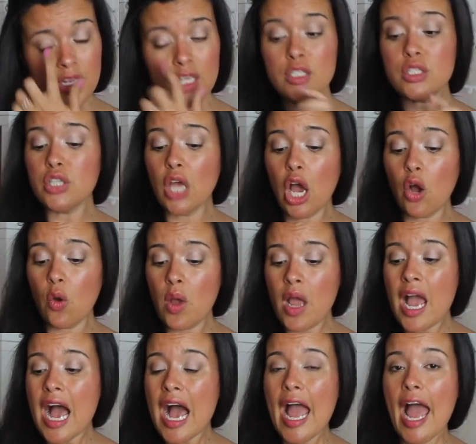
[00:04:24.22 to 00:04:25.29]
So
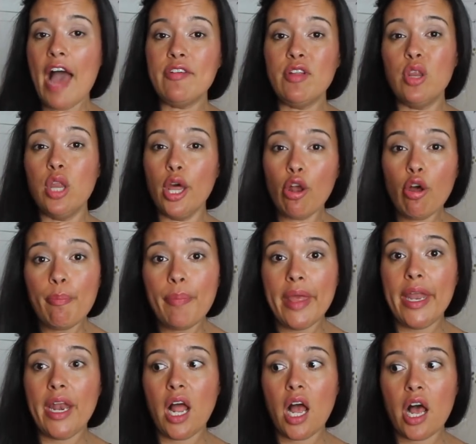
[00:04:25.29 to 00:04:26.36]
I have a little
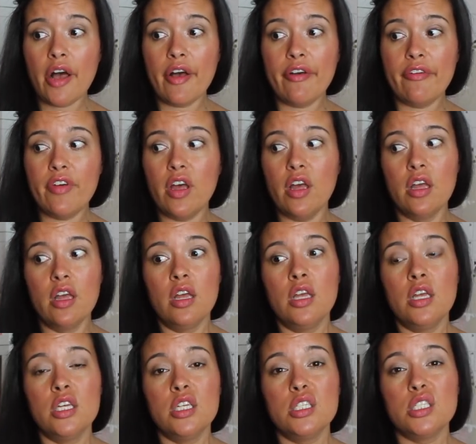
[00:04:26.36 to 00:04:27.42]
bit of
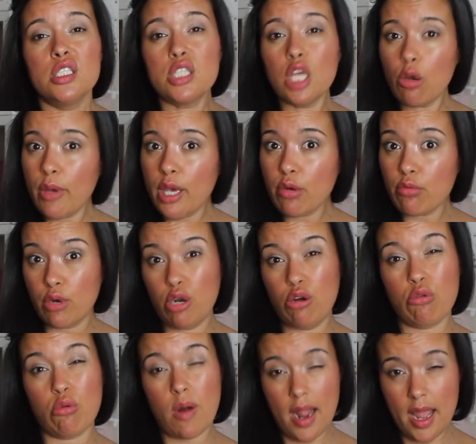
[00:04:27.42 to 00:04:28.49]
sewing
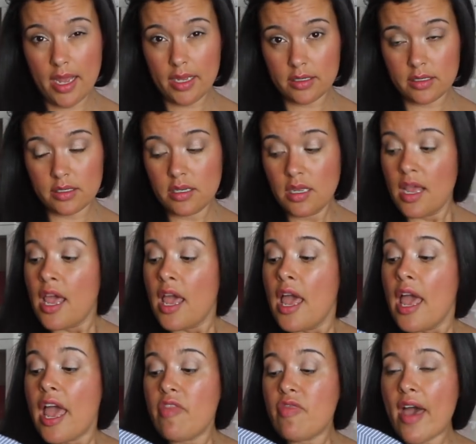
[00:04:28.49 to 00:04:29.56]
regret,
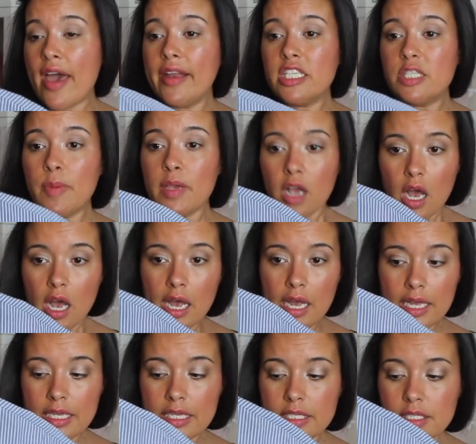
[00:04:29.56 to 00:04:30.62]
and that is
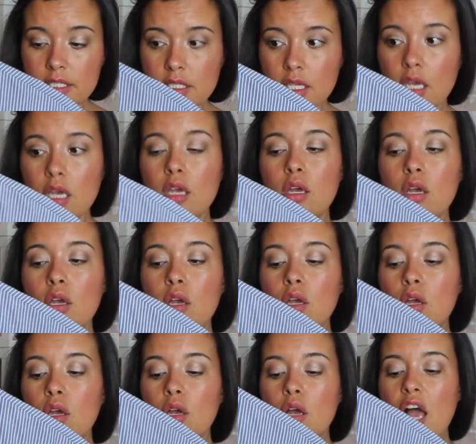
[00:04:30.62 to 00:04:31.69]
because
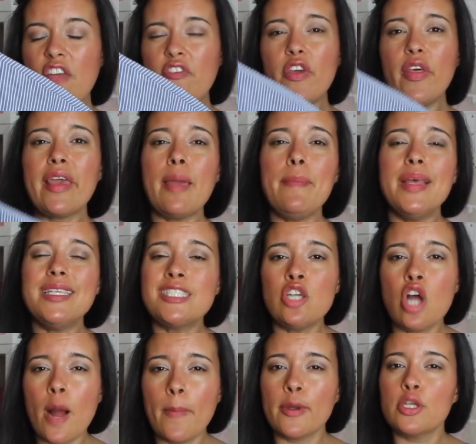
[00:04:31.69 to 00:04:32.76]
I feel like I missed an
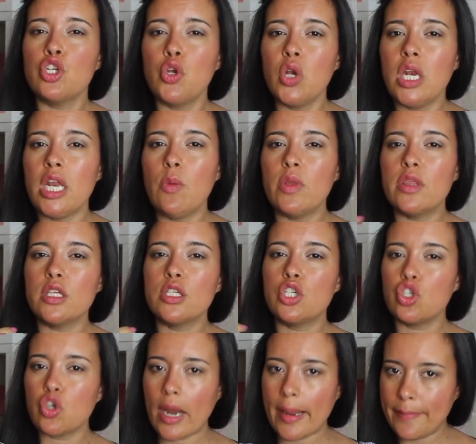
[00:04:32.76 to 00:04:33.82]
opportunity with the
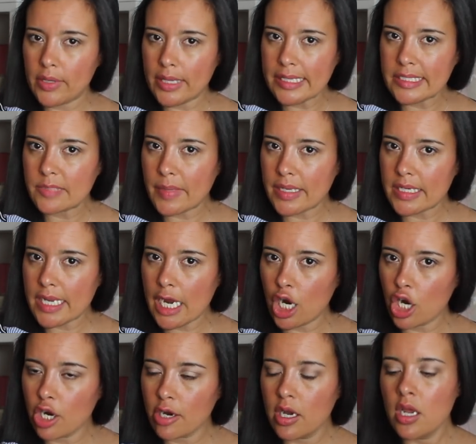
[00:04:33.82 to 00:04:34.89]
stripe placement
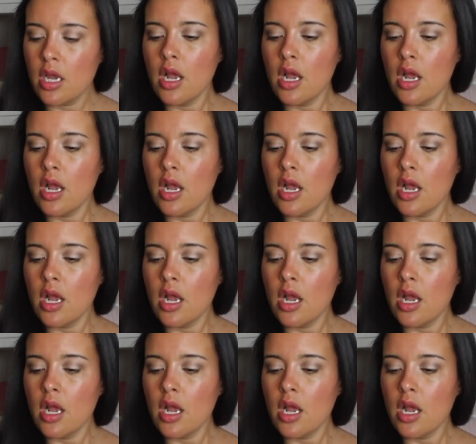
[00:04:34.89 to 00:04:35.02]
here.